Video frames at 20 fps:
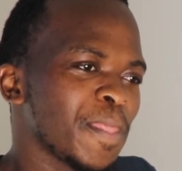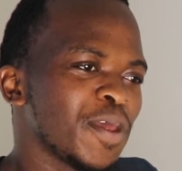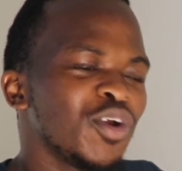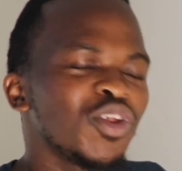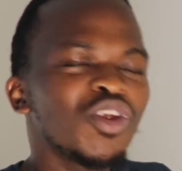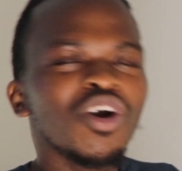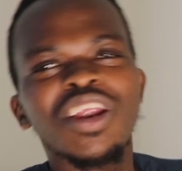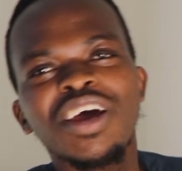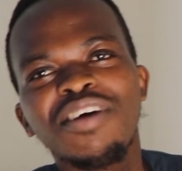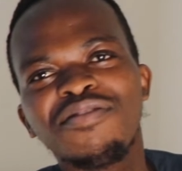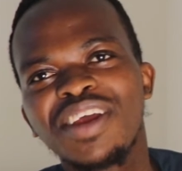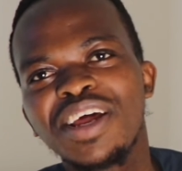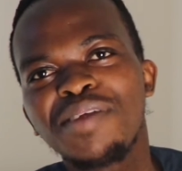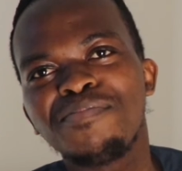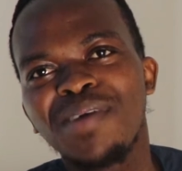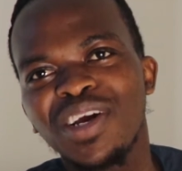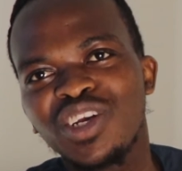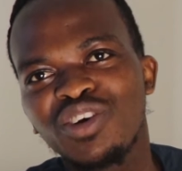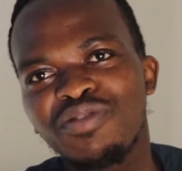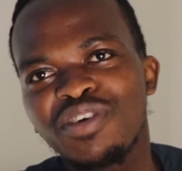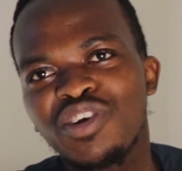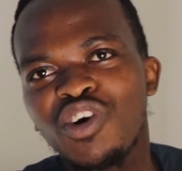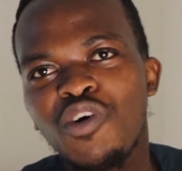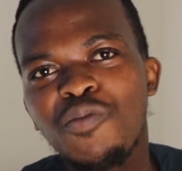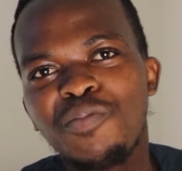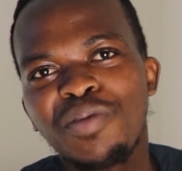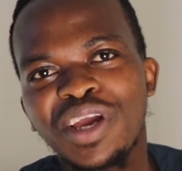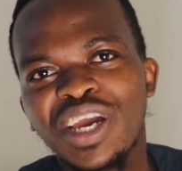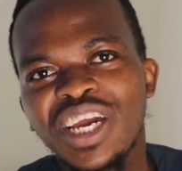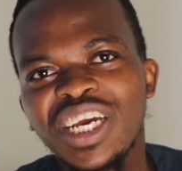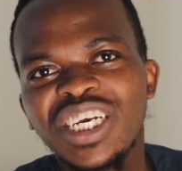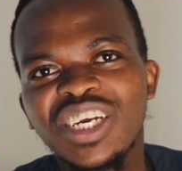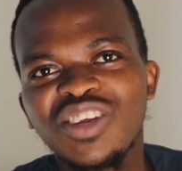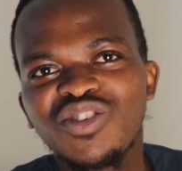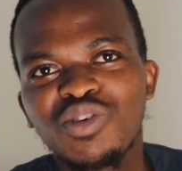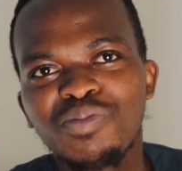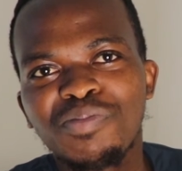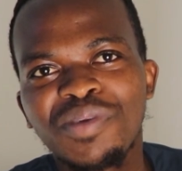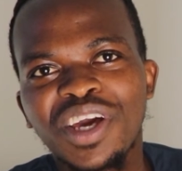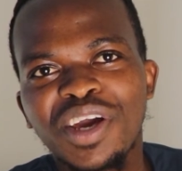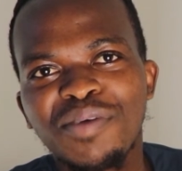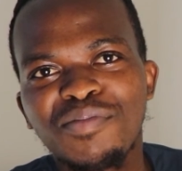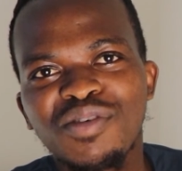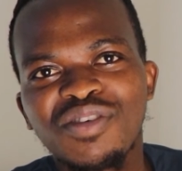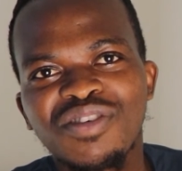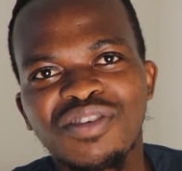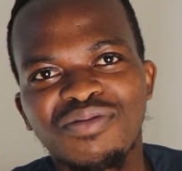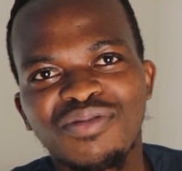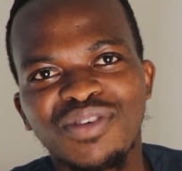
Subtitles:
we don't have that much of an obligation to make a music